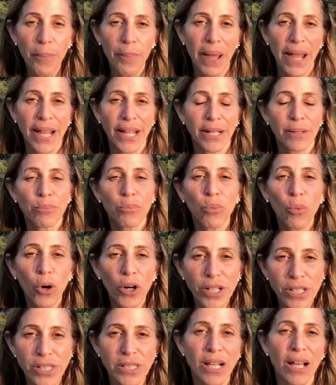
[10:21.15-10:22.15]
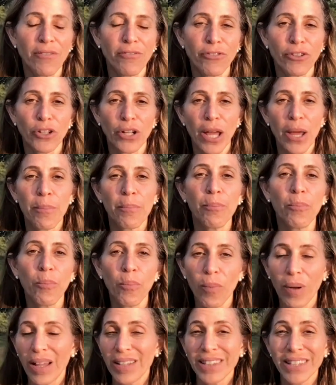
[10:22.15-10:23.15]
pain, more discomfort, and
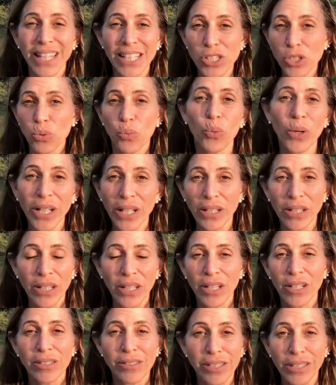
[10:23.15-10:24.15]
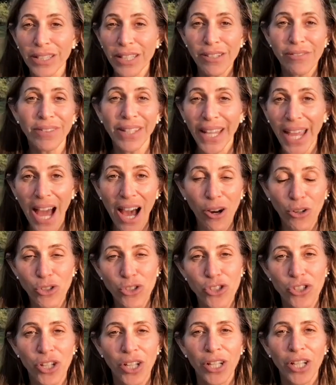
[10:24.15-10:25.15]
less will to leave the
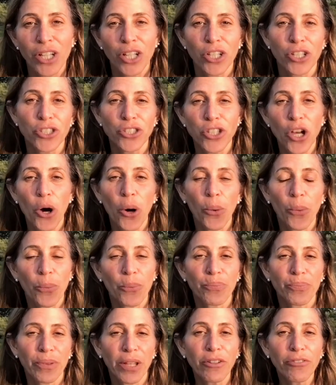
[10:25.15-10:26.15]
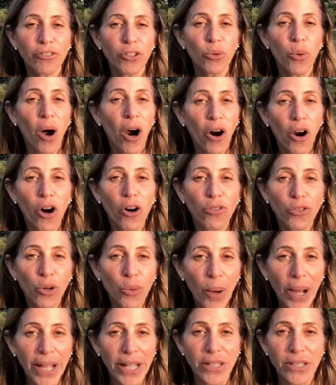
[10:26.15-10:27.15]
couch. So if you are
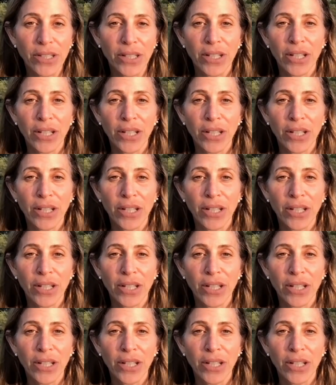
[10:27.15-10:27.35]
overweight,